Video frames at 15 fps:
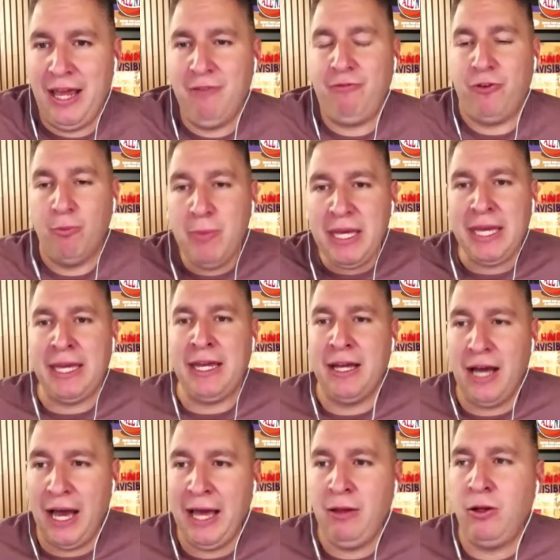for me,
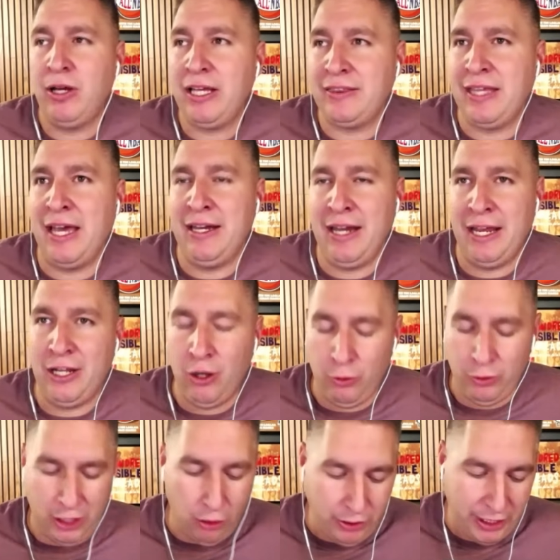I look at that and I go,
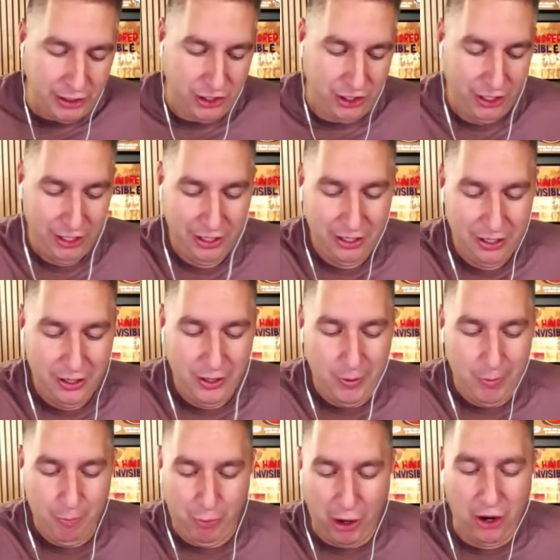Jokic,
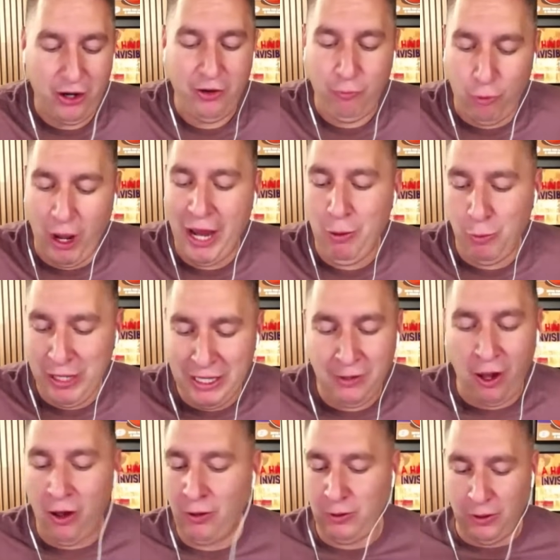part of why we
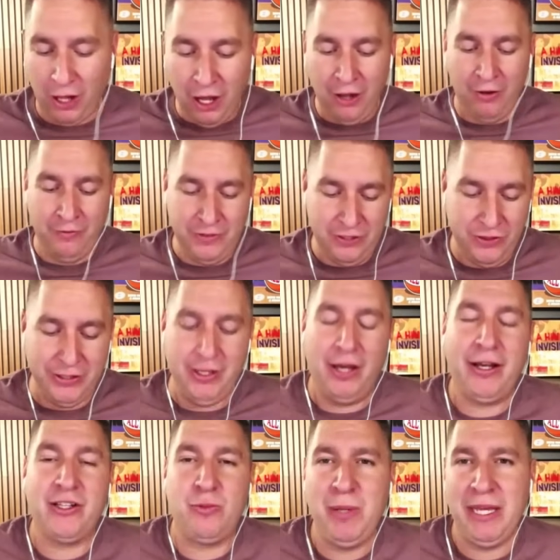all loved the
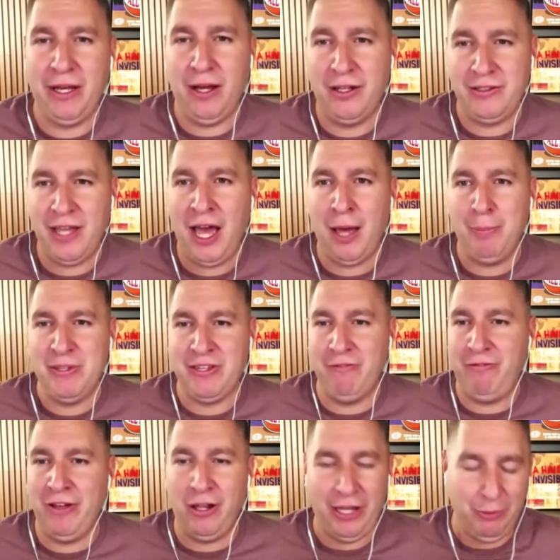Nuggets being on top is it
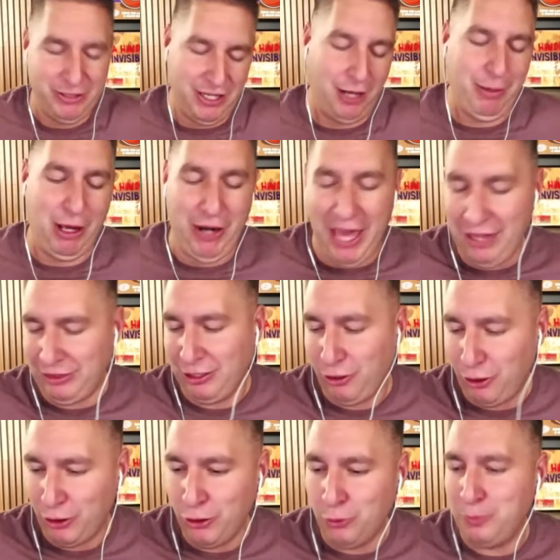felt like we talk about ethical
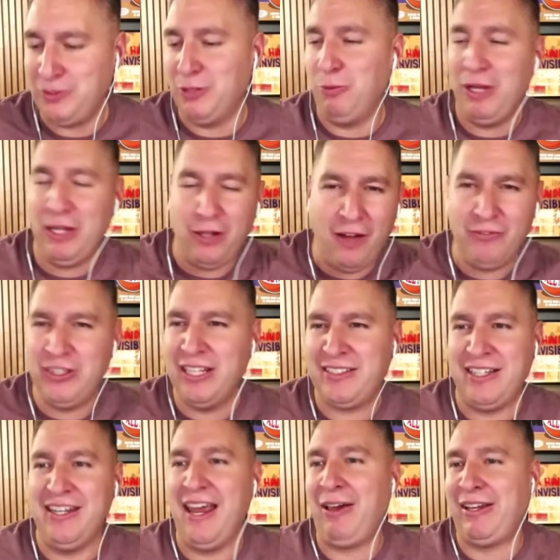hoops and we love this. And
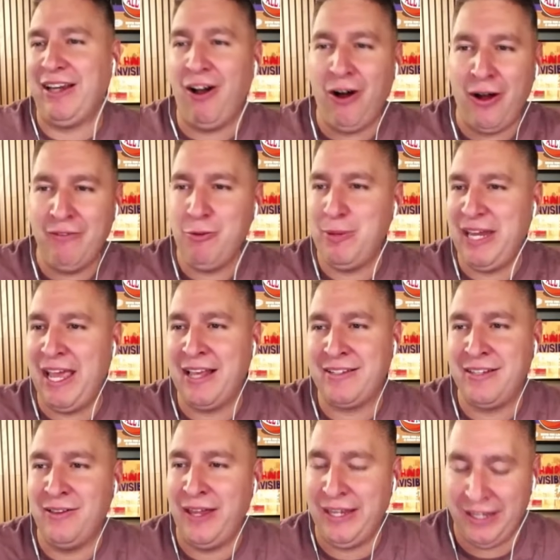now, oh, everybody has to
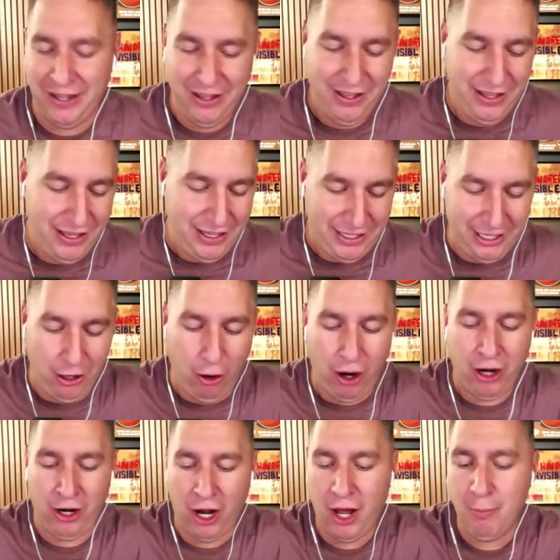like, you know, our
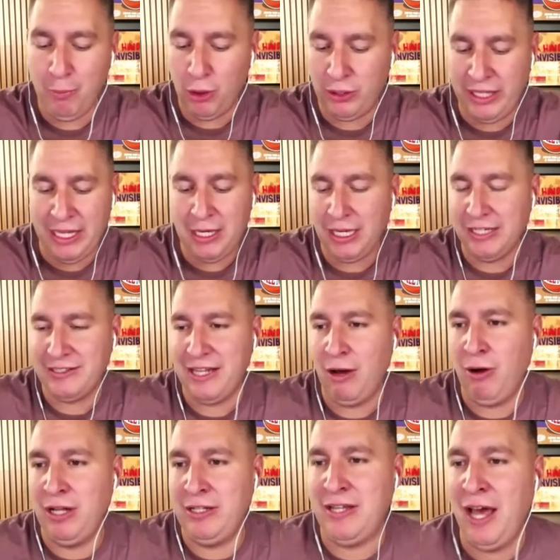humble king is now
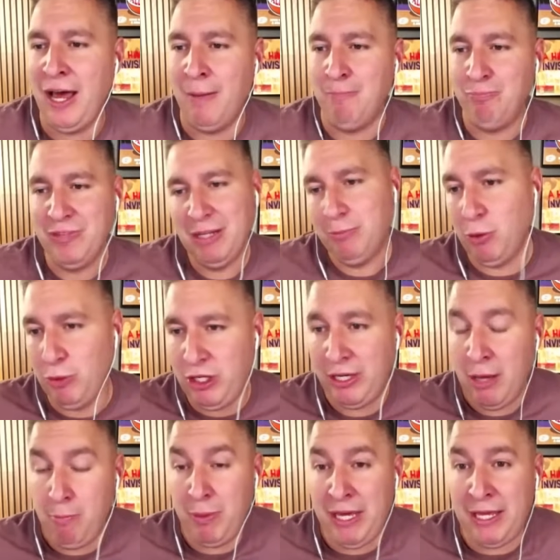on top. But when you
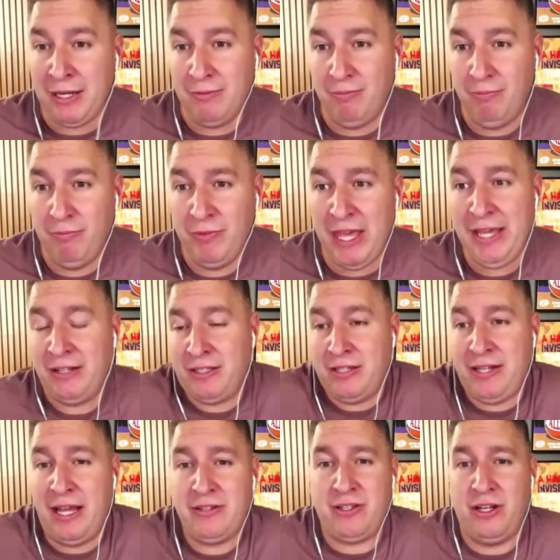get beat, they get to
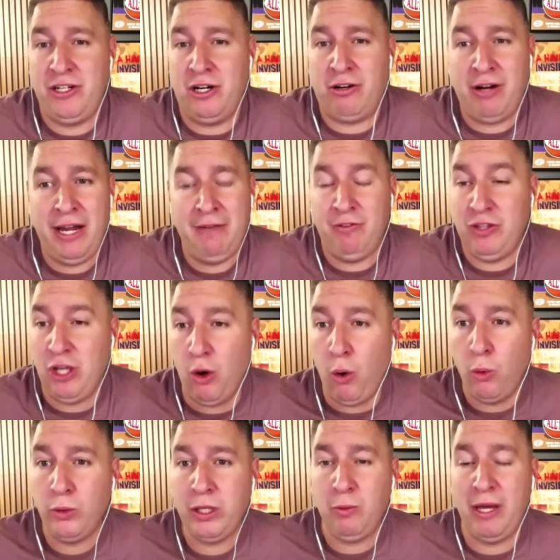dance on your grave. And the
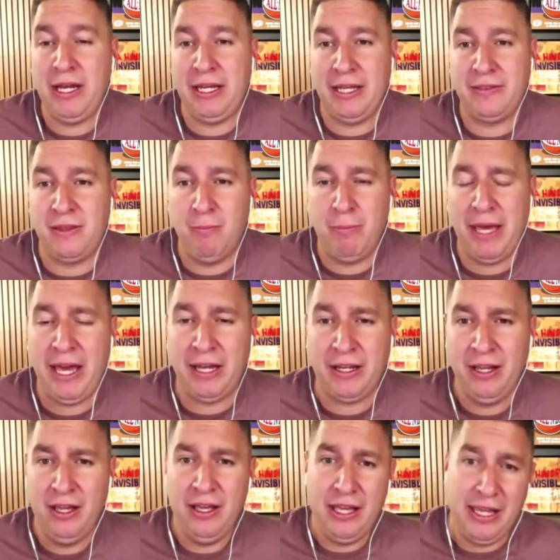only way to get them back
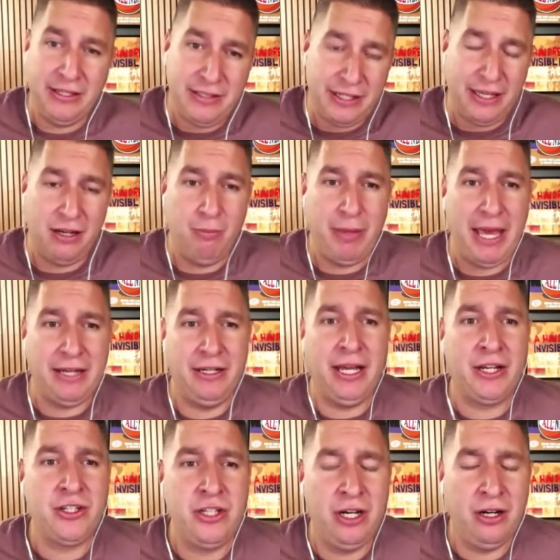is to get them back
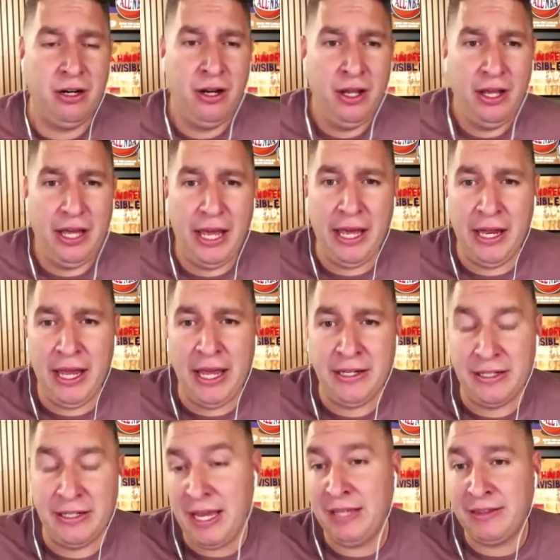next year and to
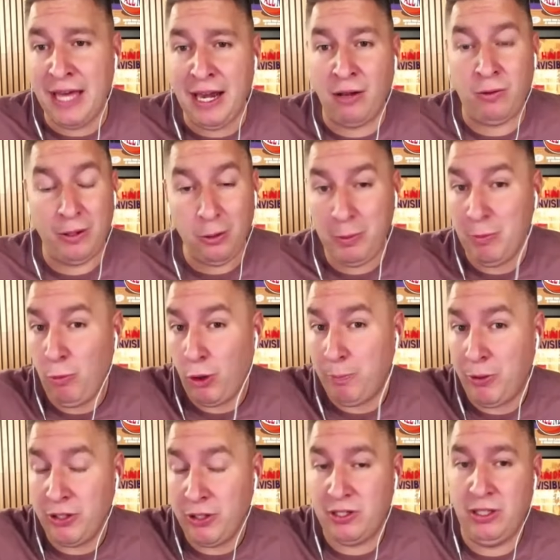take that a little bit more
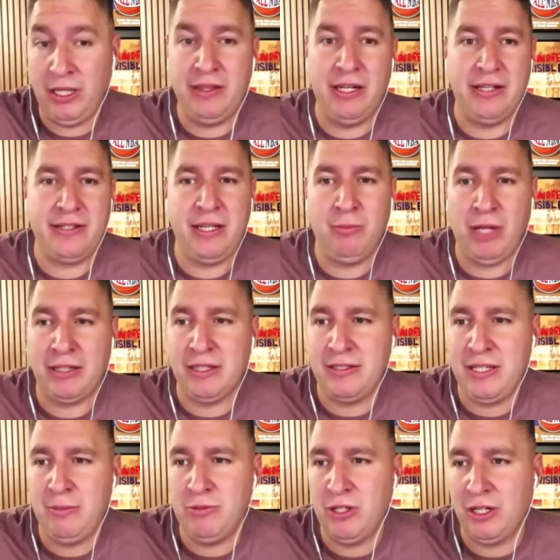personally than it seemed like the
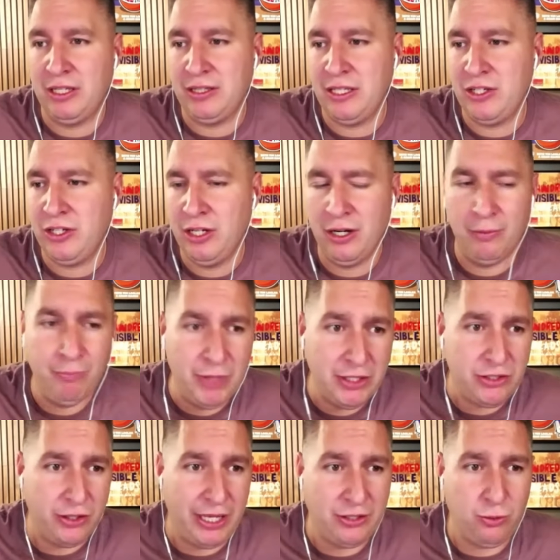team took it this year. And so
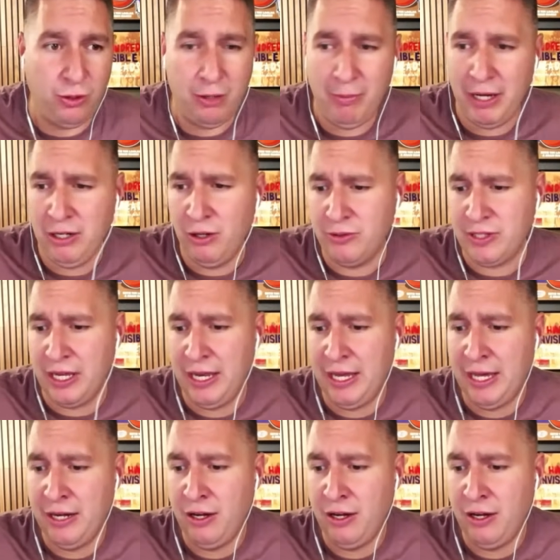that's one of my notes I had